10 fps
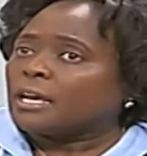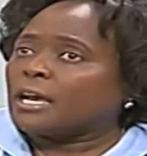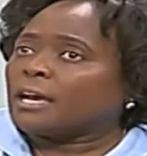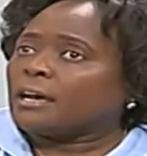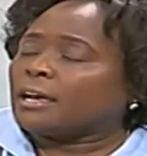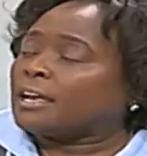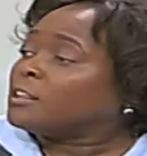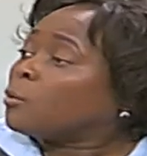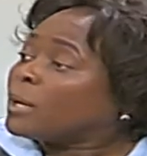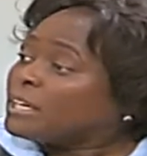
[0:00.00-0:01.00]
uh, and
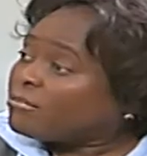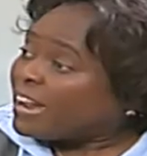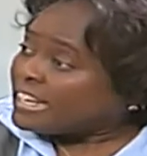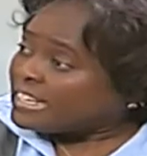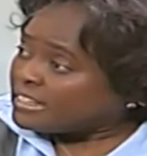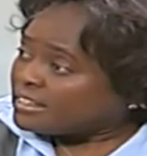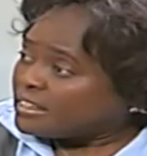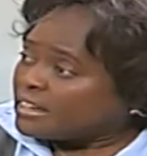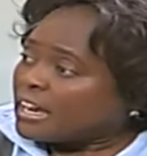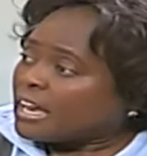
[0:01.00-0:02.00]
they were divided
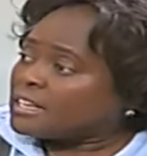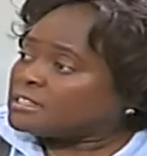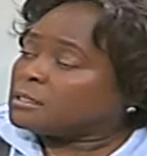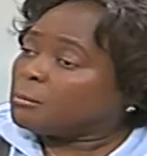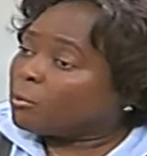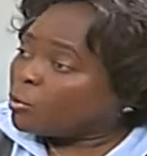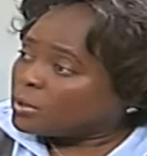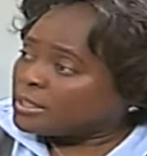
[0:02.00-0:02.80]
as the board